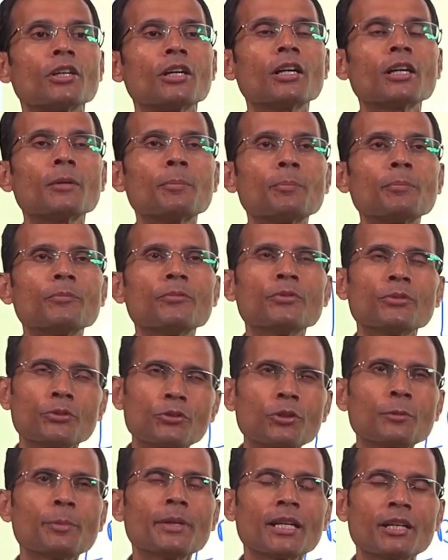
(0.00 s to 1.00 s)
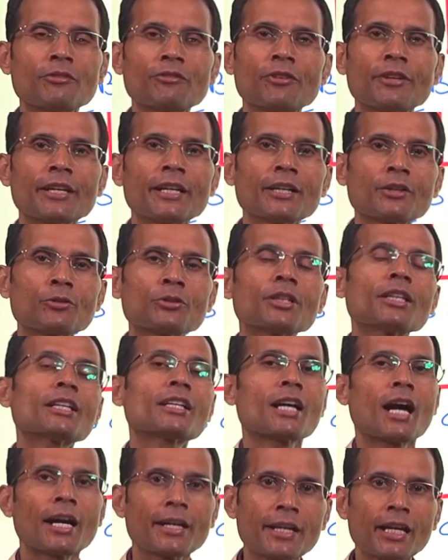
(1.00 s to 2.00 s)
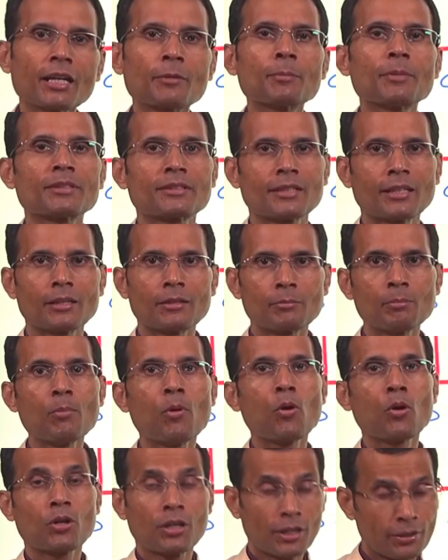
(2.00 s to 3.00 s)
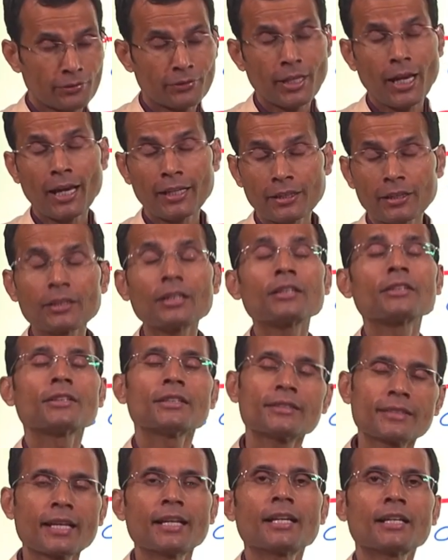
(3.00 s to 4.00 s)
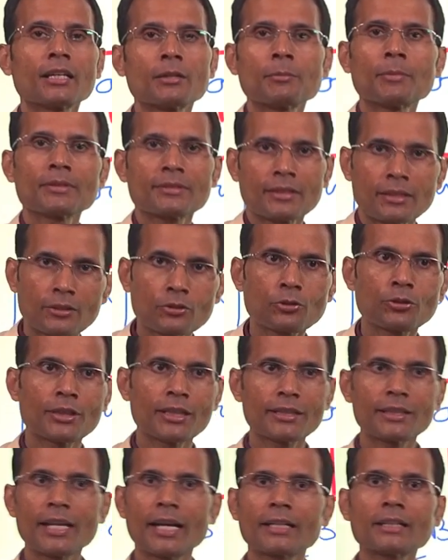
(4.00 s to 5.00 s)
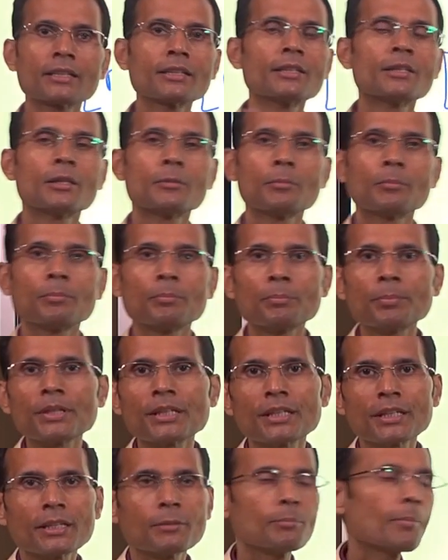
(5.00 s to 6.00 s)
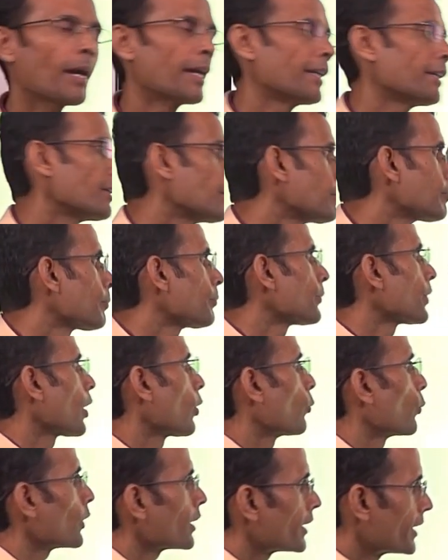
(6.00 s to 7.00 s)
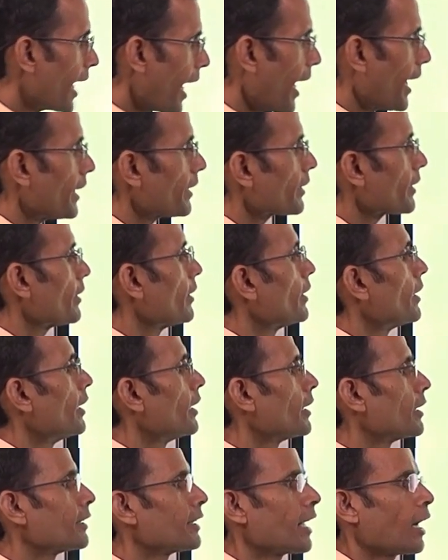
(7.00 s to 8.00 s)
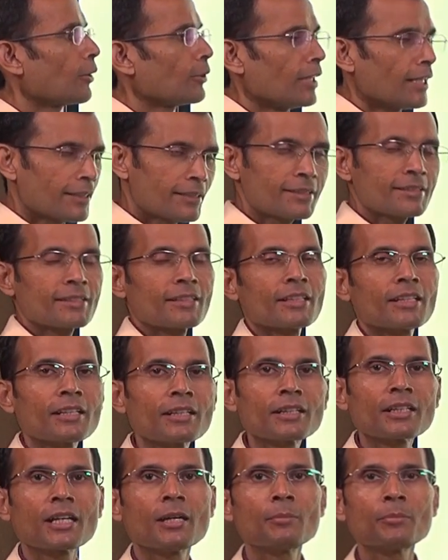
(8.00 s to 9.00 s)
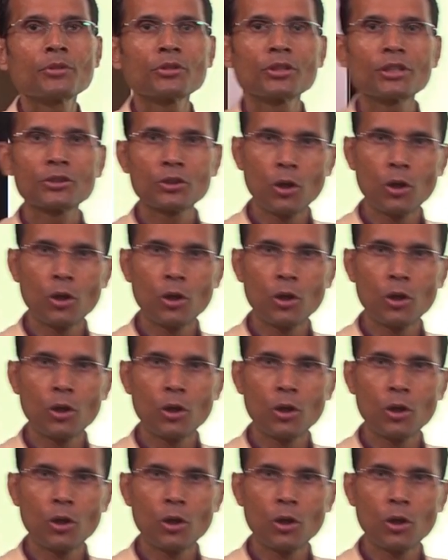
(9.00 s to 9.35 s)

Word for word: uh, you will be referring to the cardiac muscle more than the skeletal muscle. So let that be in mind. With that, uh, now let's uh, come to the